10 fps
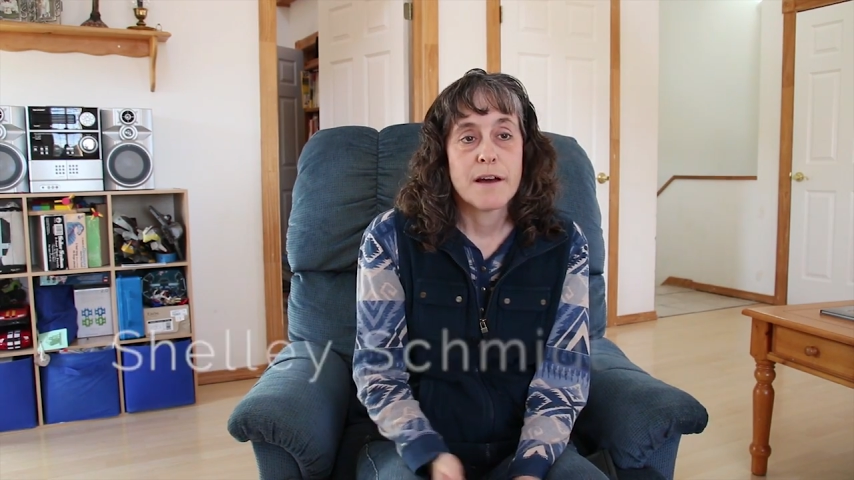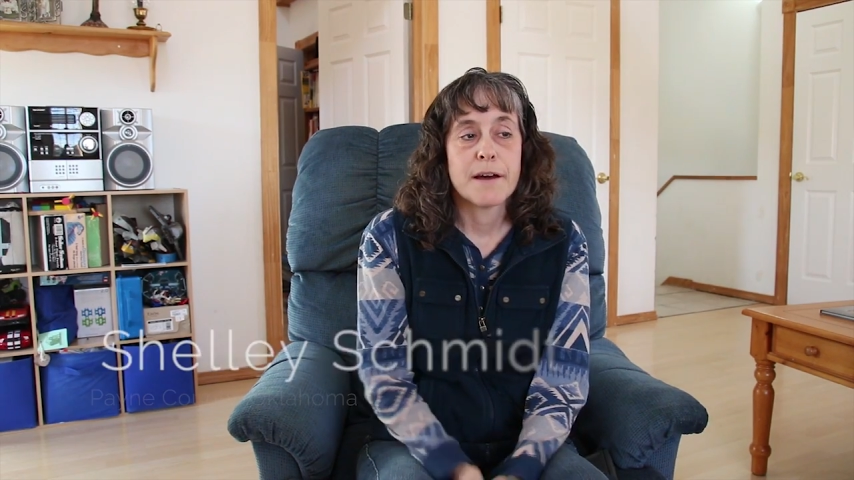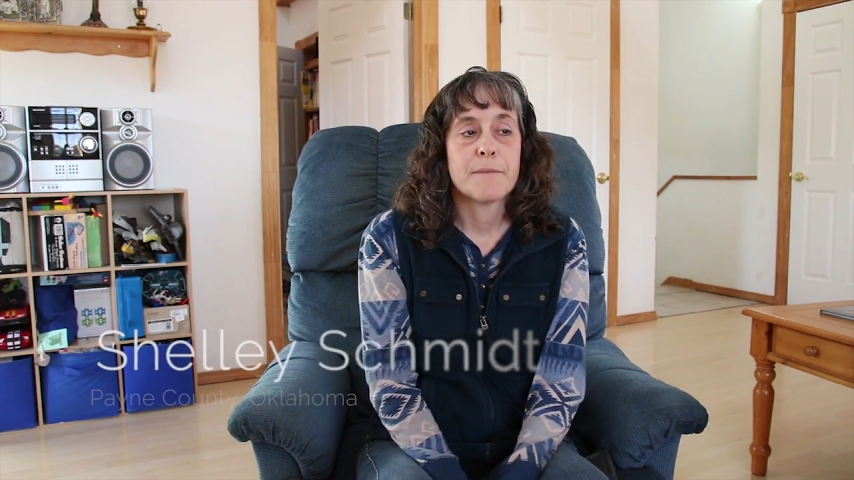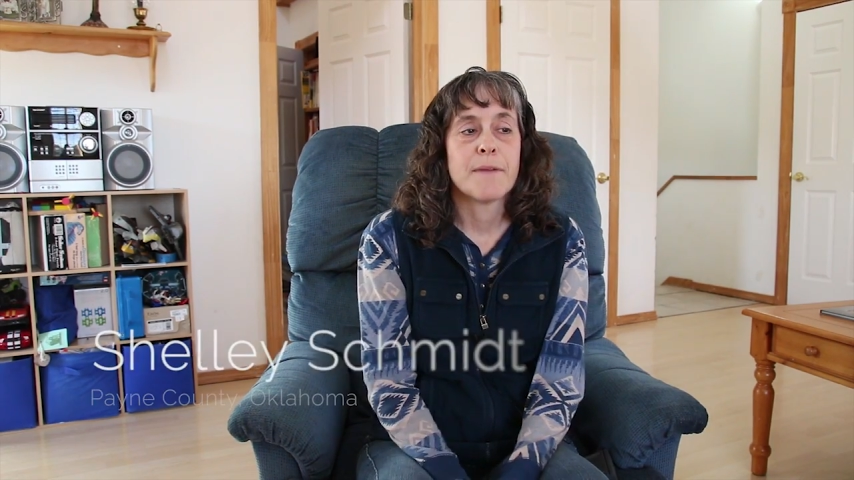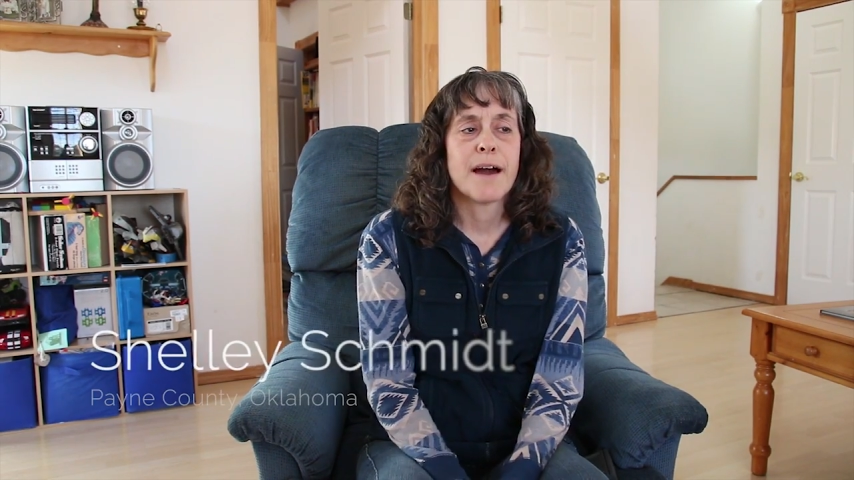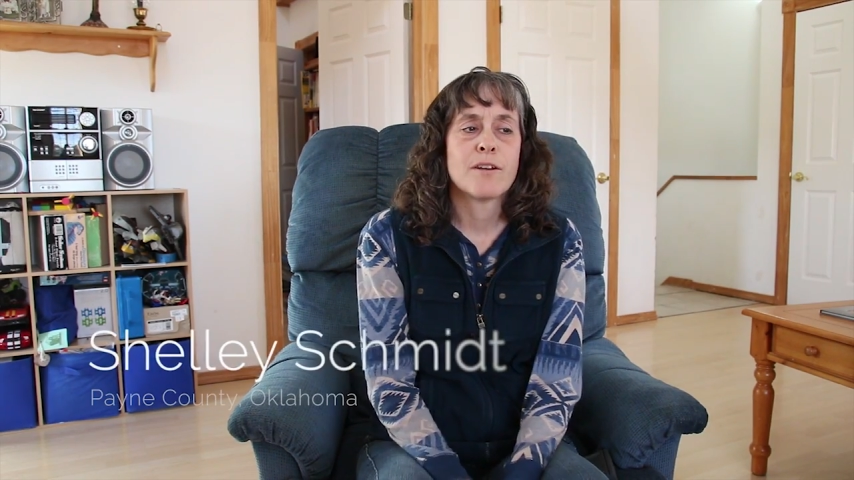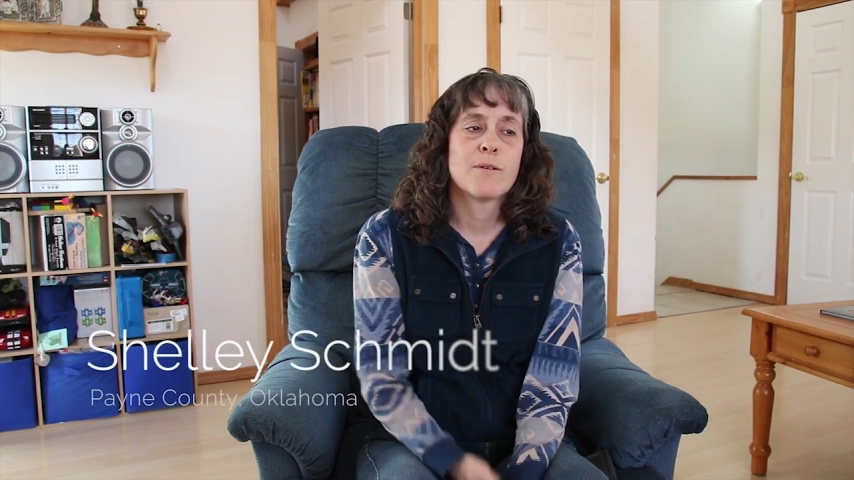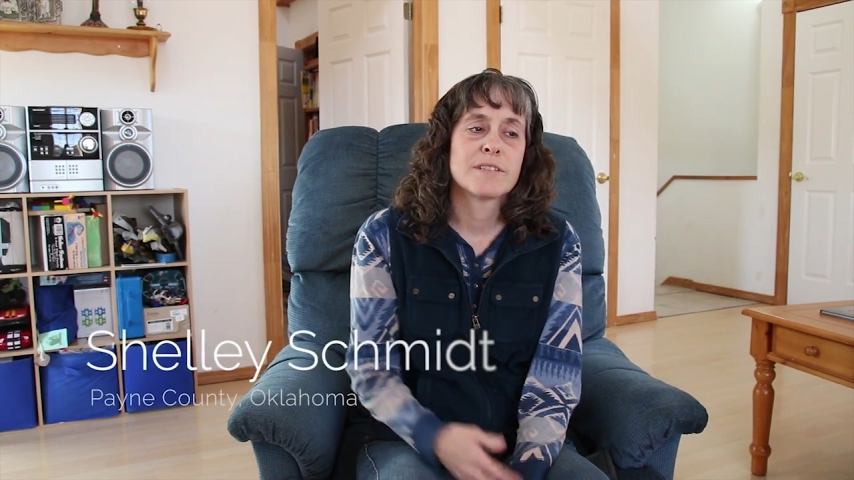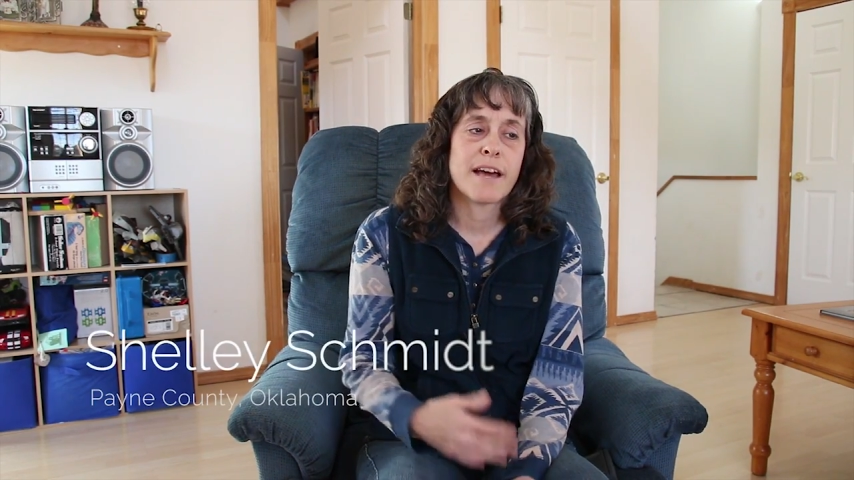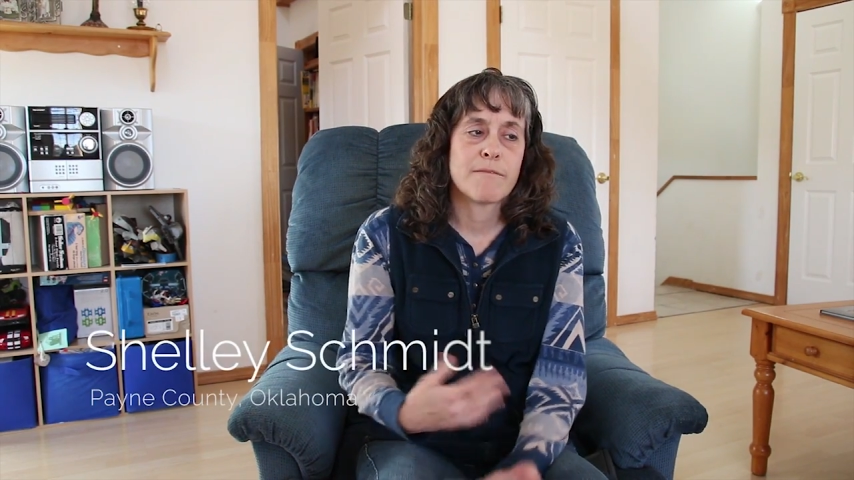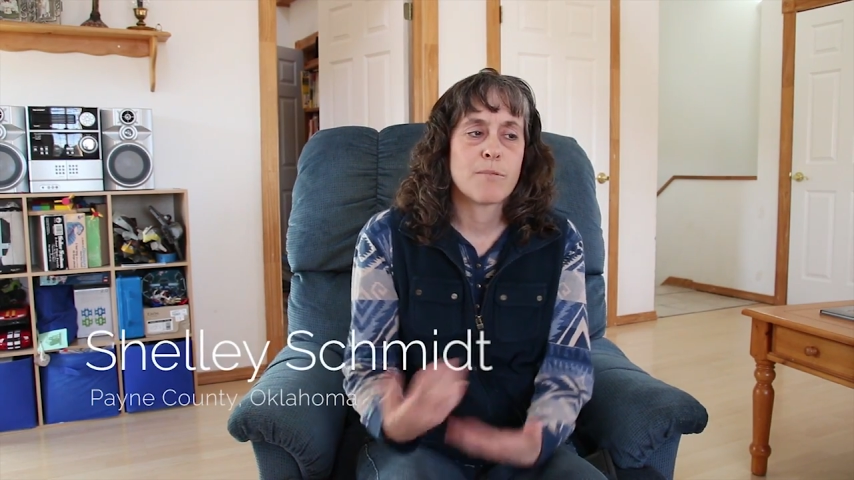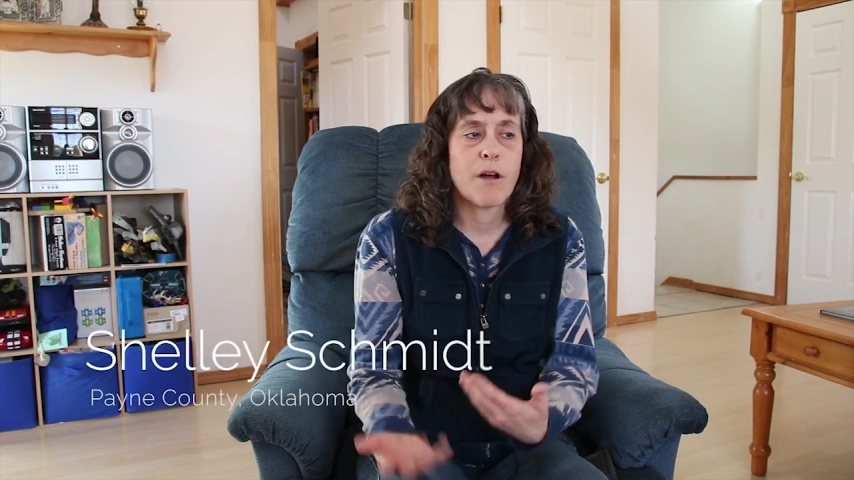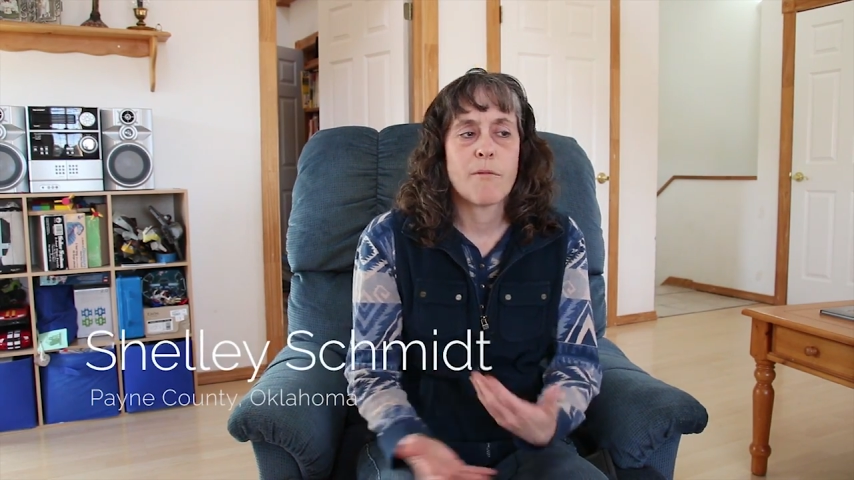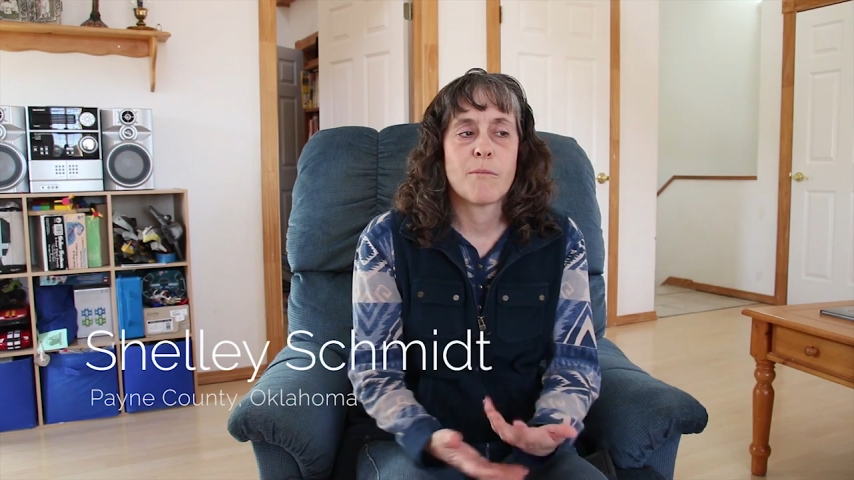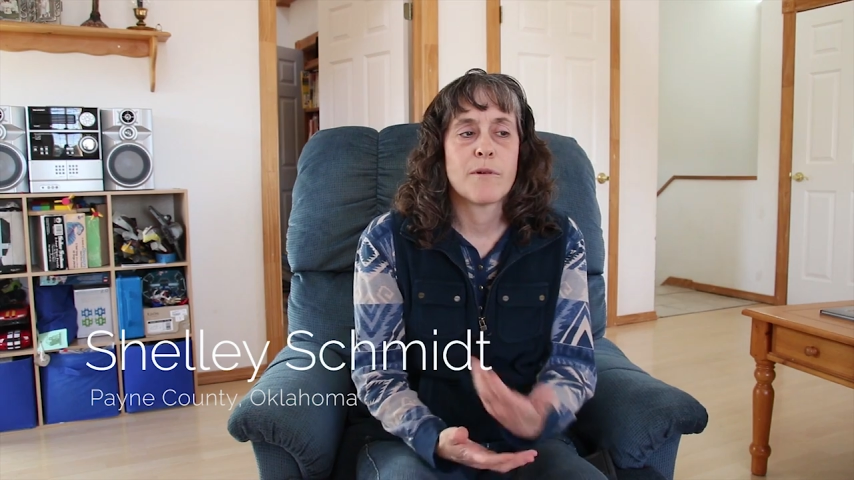Um, I'd always have
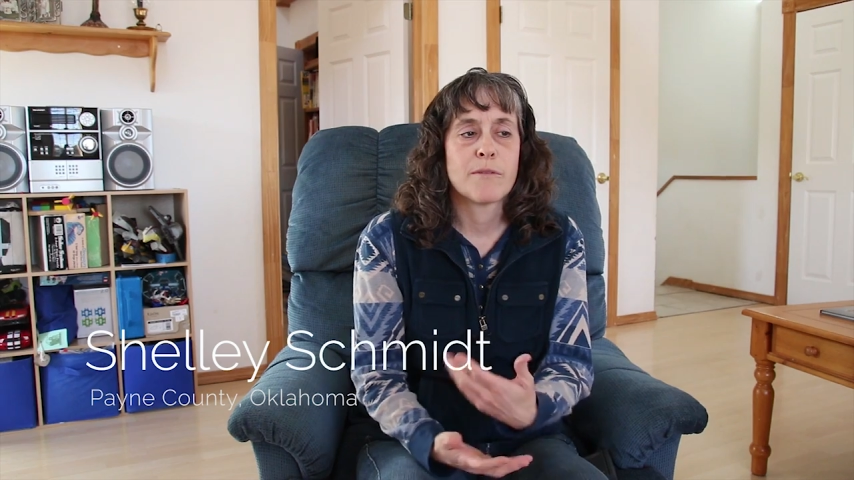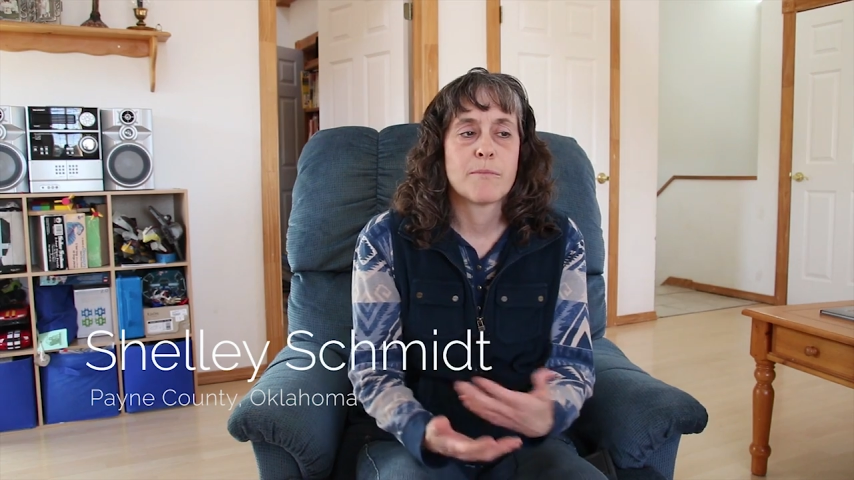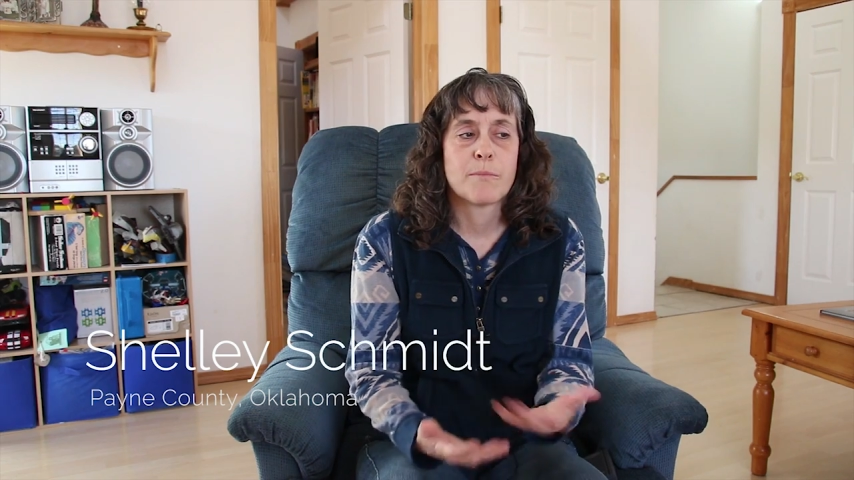problem with,